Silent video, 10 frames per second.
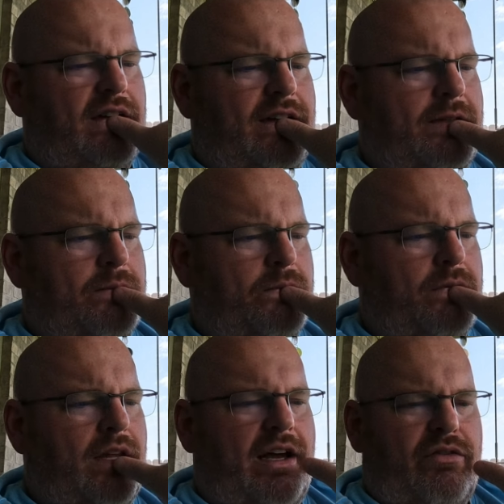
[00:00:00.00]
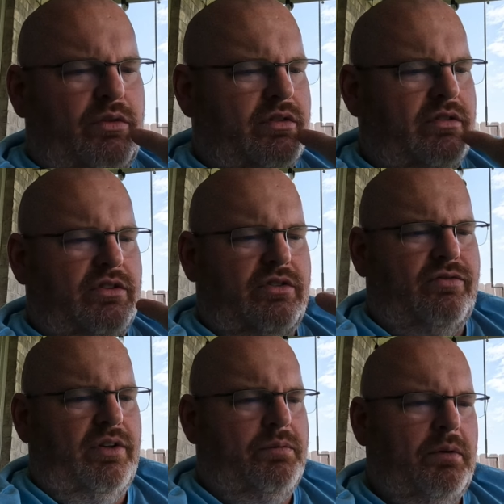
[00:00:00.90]
Um, life was
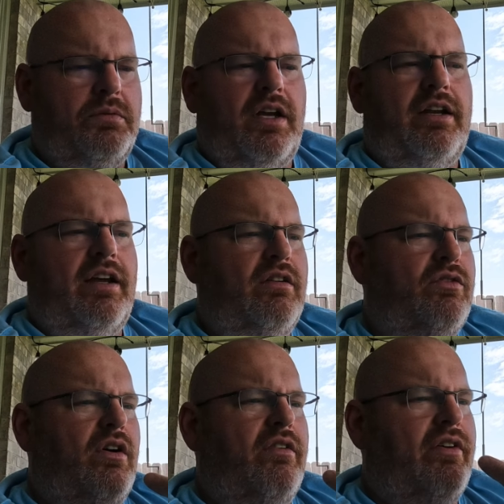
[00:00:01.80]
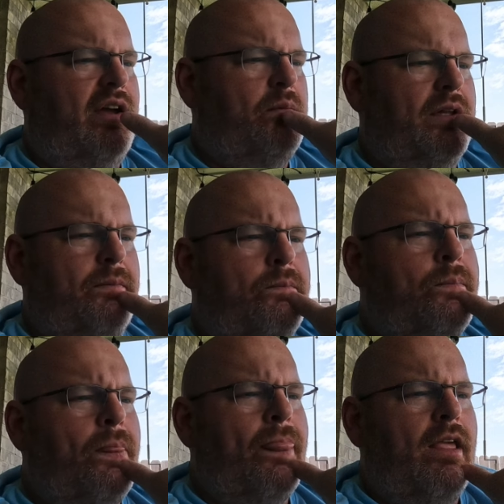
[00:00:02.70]
just flipped upside down for our family.
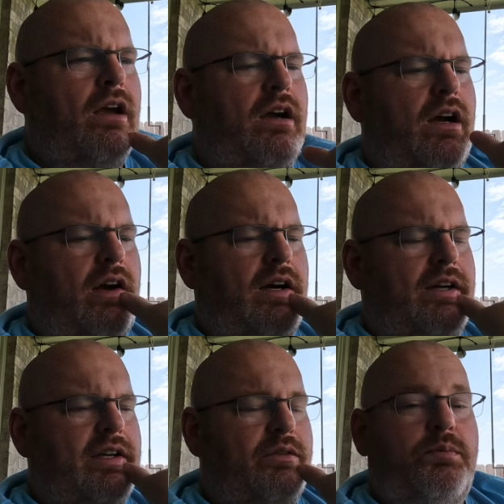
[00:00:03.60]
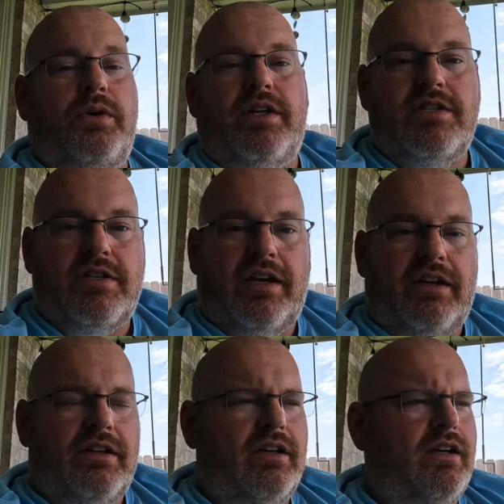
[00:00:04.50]
Uh, it was pretty
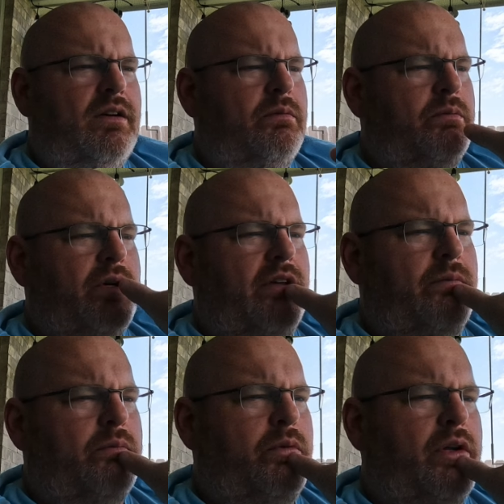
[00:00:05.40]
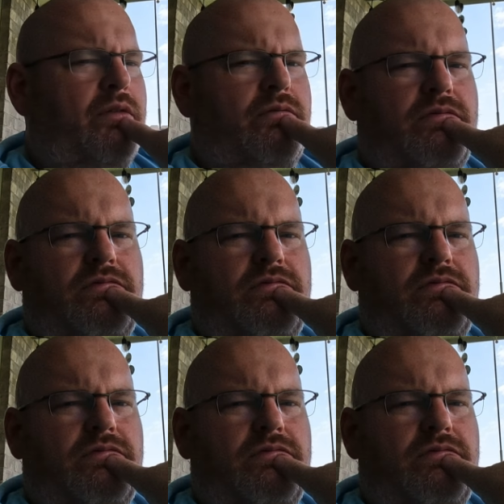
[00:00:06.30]
insane. Uh, pretty, pretty.